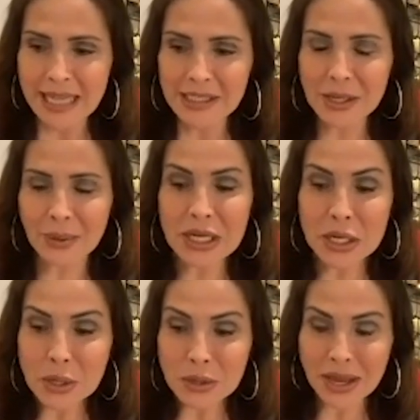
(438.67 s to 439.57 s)
So I
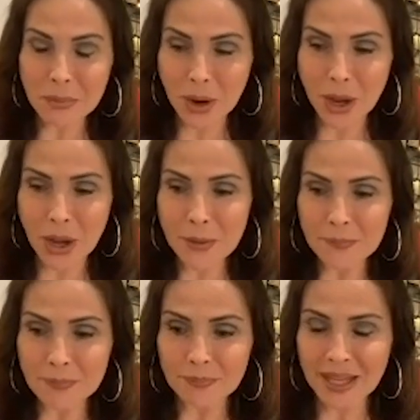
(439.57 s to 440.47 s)
knew who they
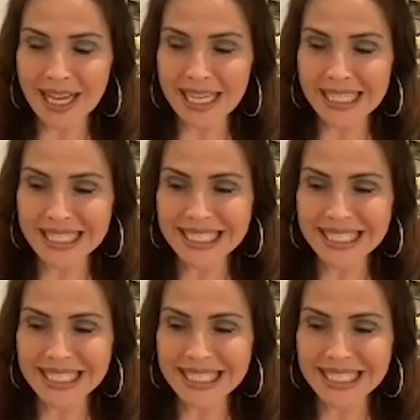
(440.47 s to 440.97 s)
were, and